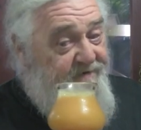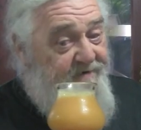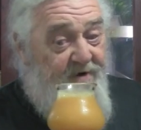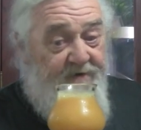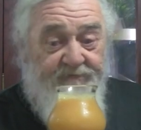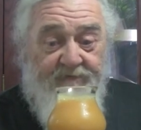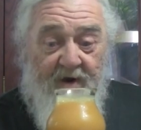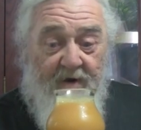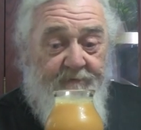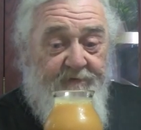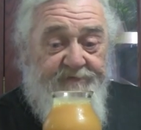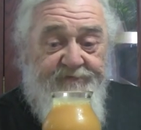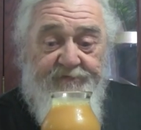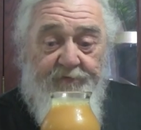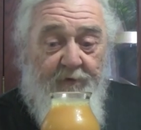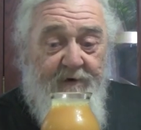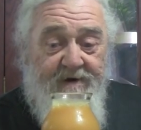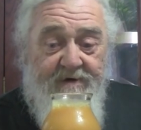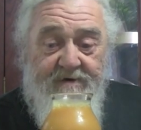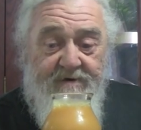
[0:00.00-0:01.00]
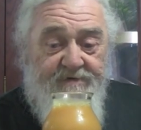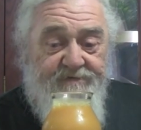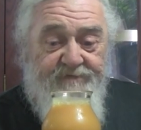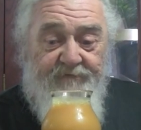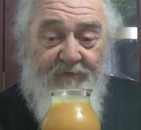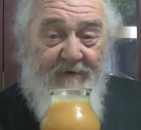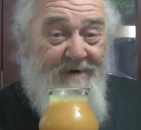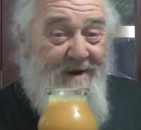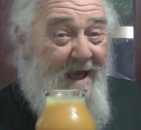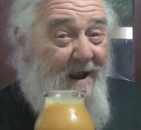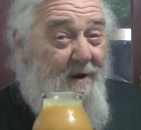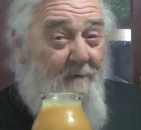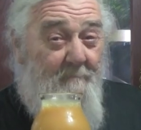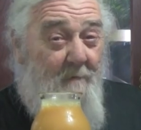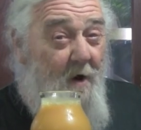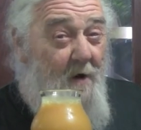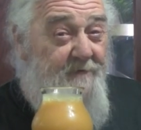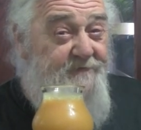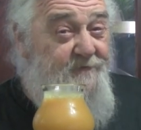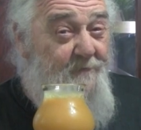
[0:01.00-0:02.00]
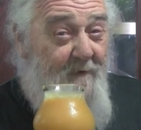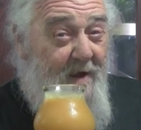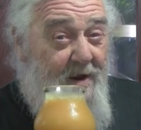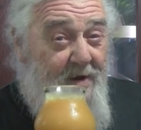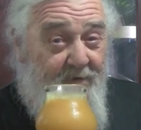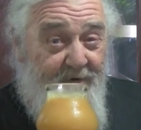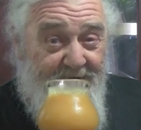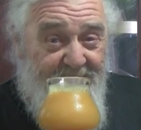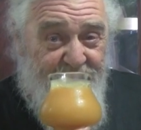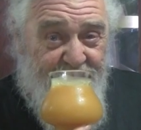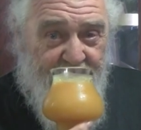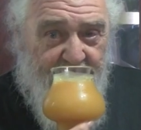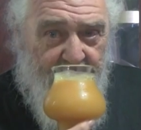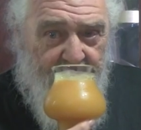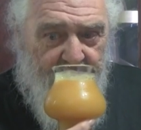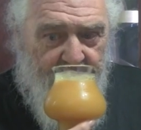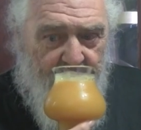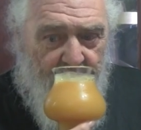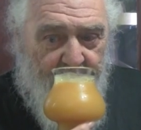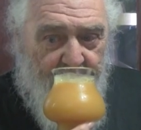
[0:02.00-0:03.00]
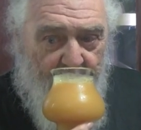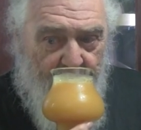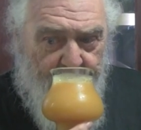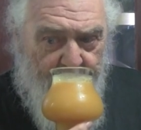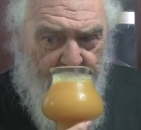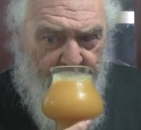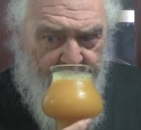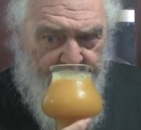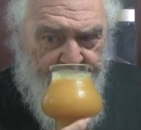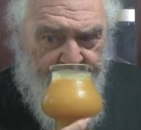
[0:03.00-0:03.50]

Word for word: does have a sweetness, vanilla, marshmallow-esque aroma.